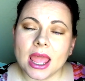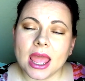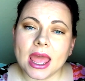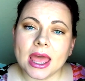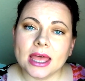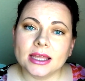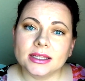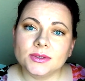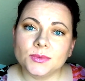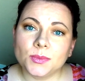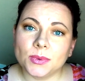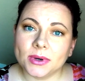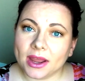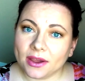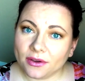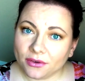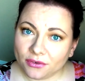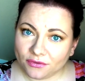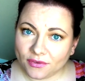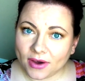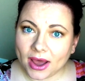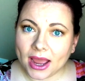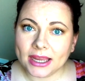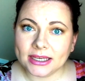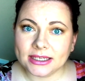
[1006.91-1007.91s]
and when I
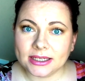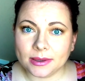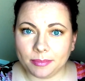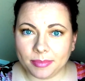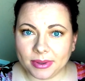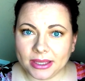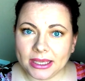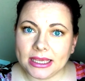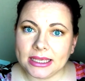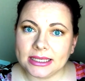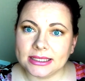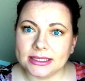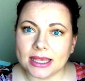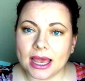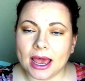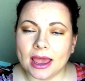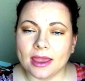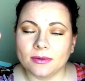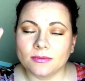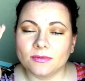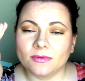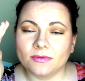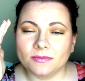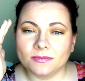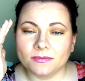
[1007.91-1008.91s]
find a piece
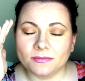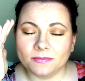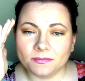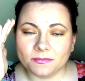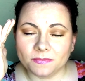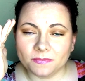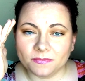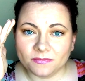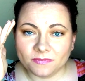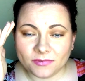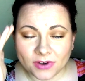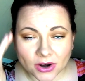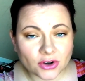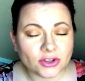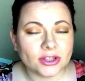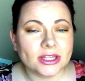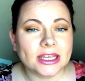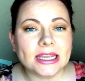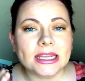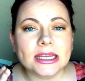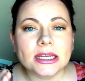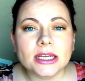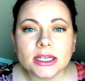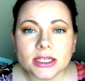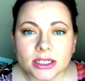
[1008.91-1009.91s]
I'm
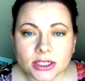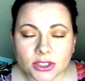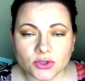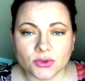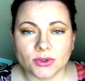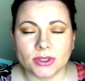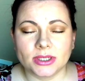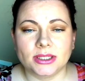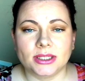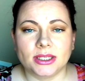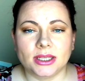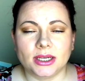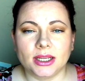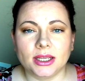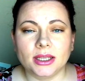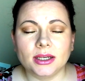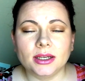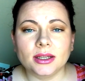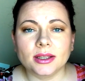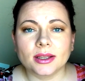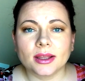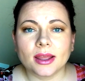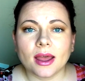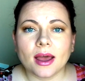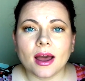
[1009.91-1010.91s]
fairly interested
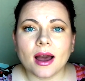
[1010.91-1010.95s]
in,